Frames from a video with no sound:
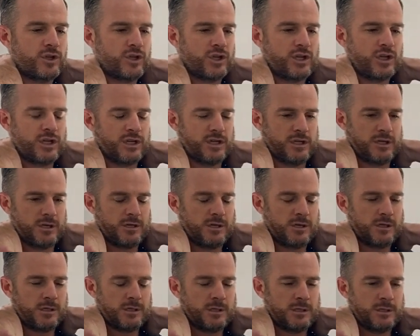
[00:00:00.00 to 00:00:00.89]
chin
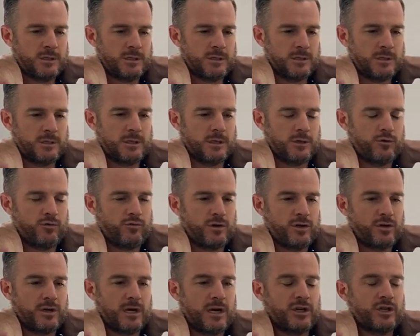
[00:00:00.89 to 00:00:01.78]
in, little
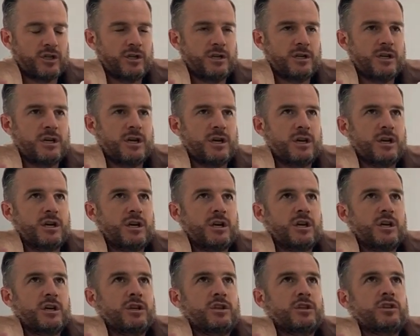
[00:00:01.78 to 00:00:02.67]
retraction,
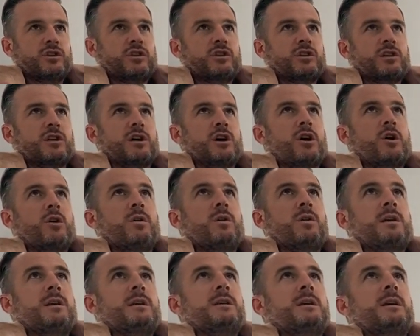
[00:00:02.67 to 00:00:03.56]

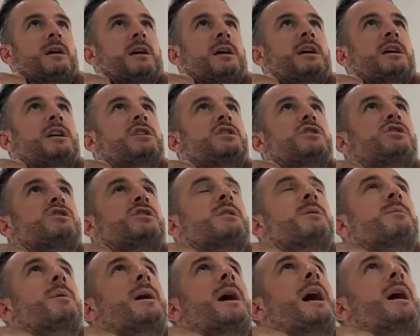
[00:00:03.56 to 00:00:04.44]
slowly
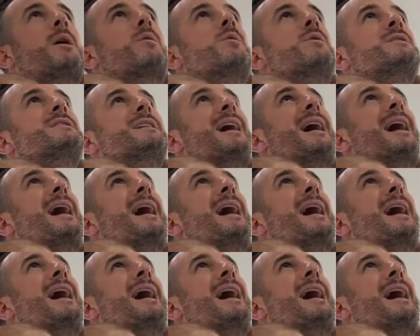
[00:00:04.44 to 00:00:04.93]
hinging backwards